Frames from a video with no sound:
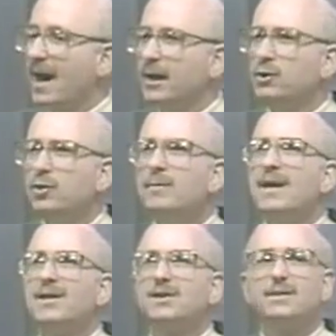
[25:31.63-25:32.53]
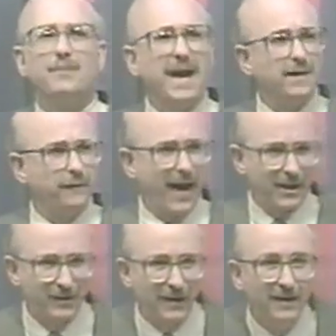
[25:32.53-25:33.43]
a luminescent paint
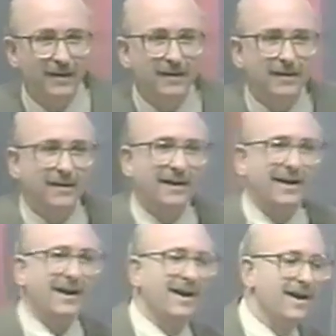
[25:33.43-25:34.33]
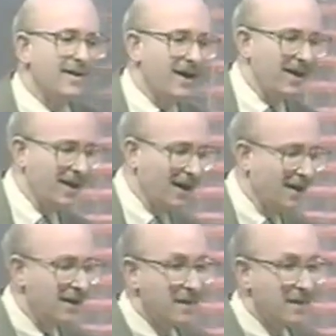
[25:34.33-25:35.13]
factory uh, they, uh,